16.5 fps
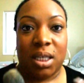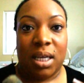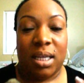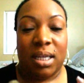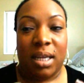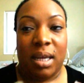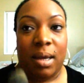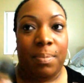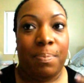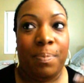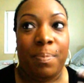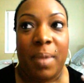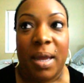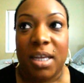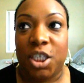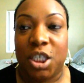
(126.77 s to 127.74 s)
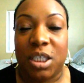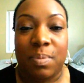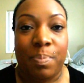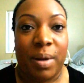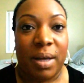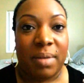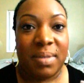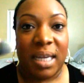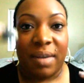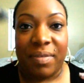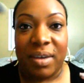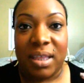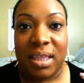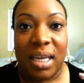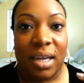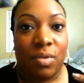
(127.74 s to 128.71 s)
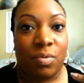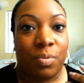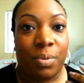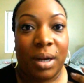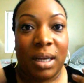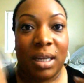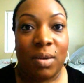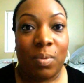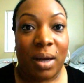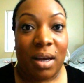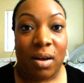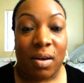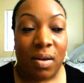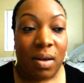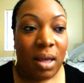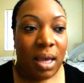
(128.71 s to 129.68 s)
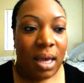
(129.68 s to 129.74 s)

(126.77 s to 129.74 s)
It just busts everything really well.